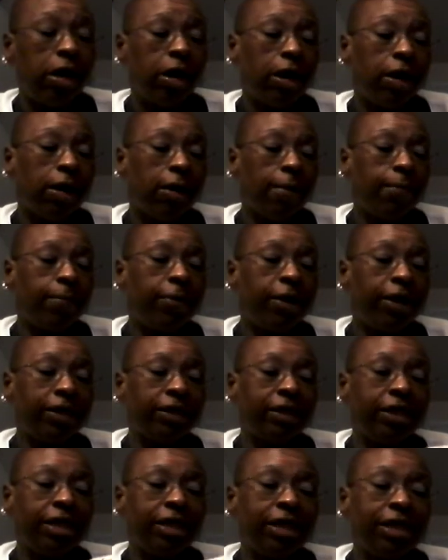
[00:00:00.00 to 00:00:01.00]
um, but
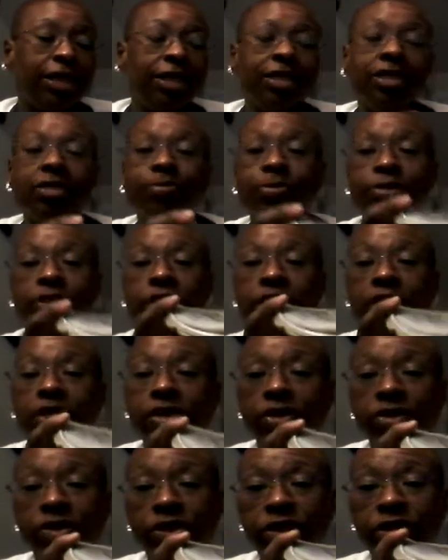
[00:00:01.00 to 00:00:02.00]
these
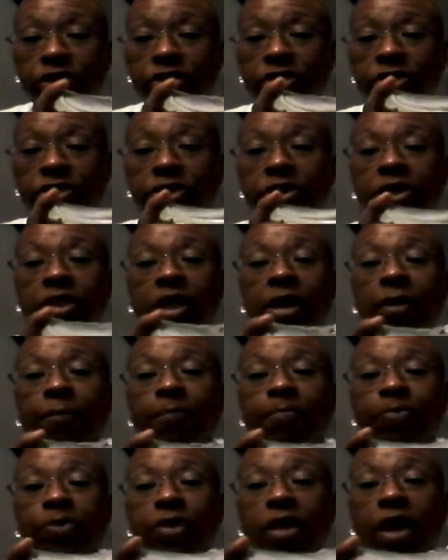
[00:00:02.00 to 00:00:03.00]
particular shoes
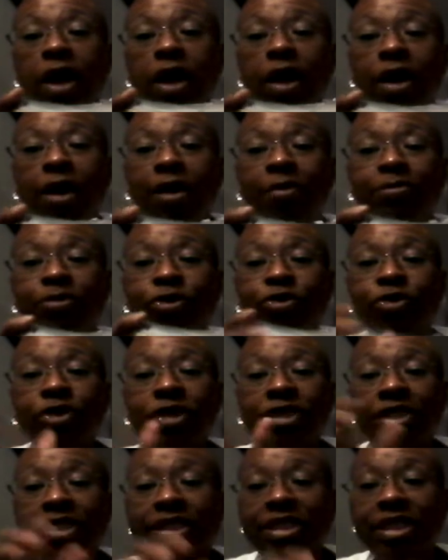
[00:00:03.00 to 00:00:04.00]
um, you
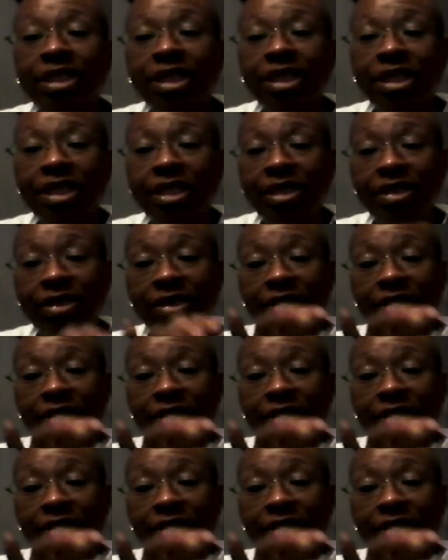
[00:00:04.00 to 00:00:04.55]
can see